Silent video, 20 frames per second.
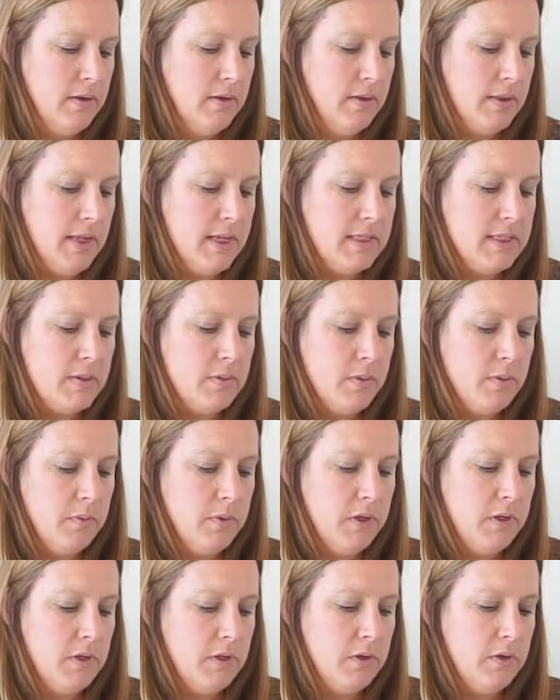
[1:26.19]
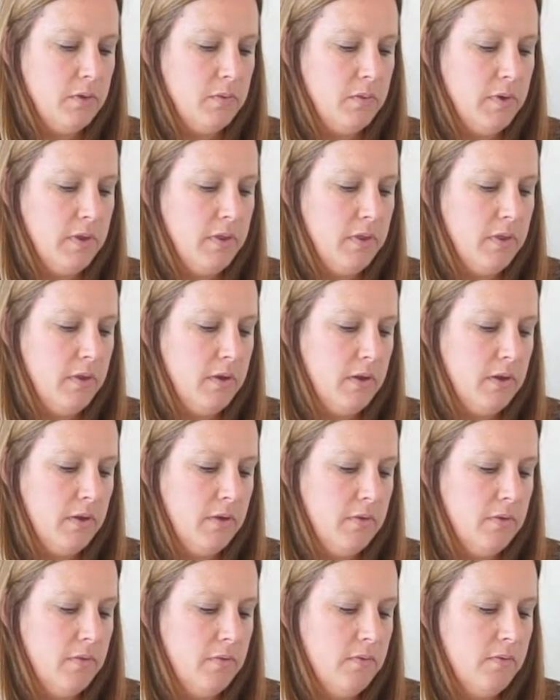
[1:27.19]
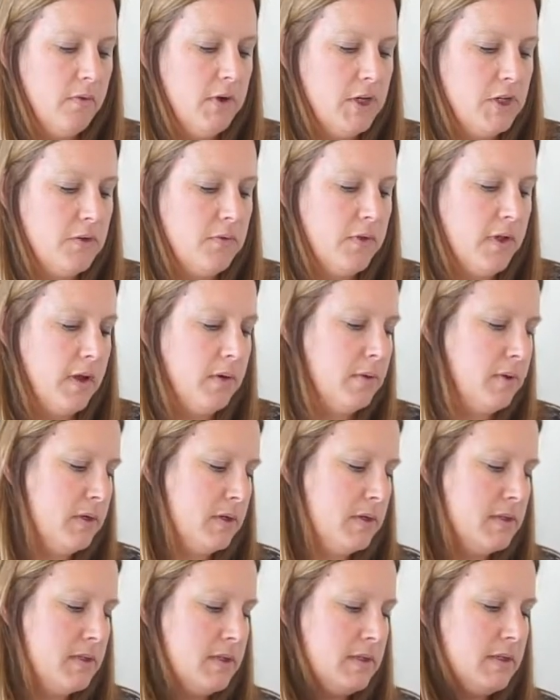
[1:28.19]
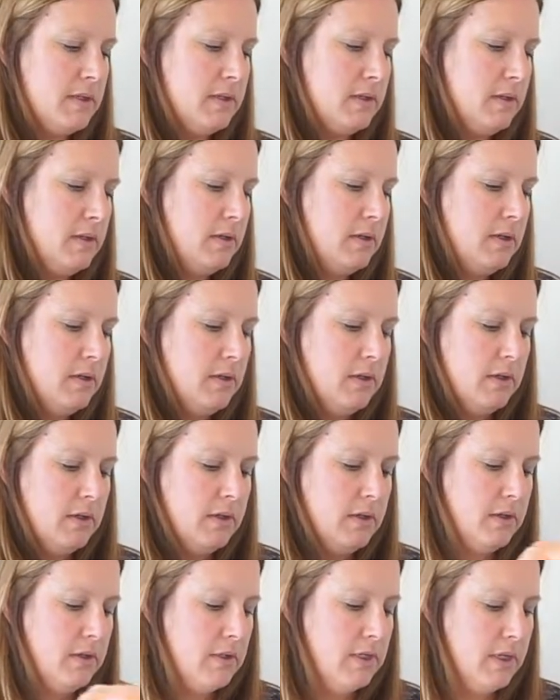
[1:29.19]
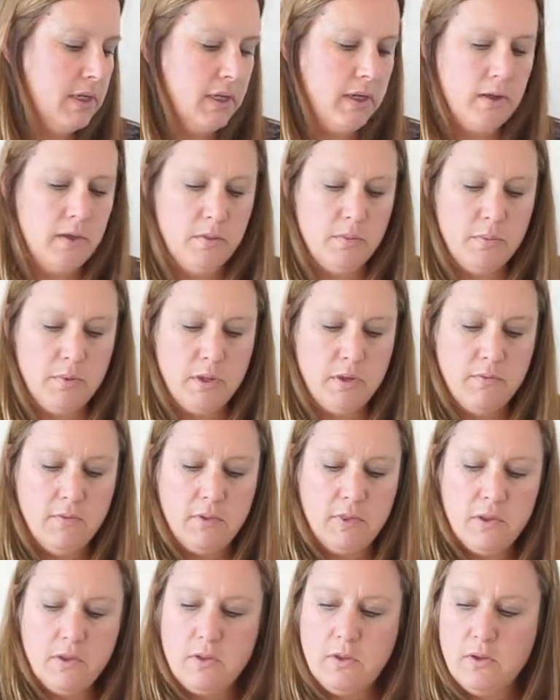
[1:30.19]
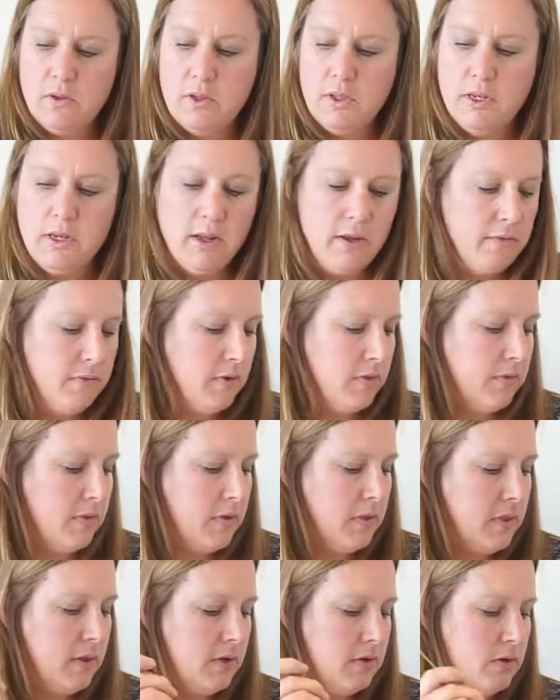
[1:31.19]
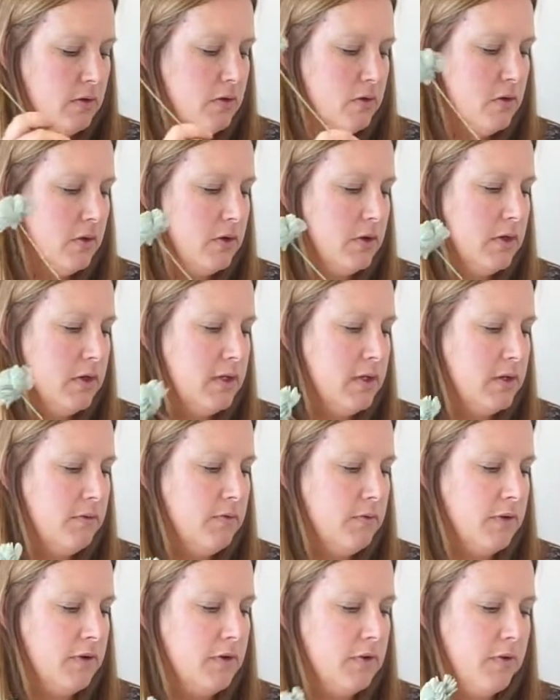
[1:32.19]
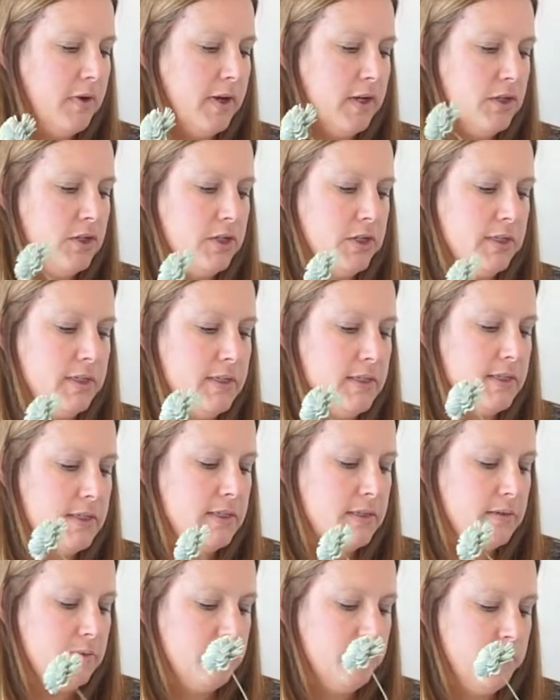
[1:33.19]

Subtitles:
That's what we do with the fresh flowers to help give it the look and have everything turned different directions.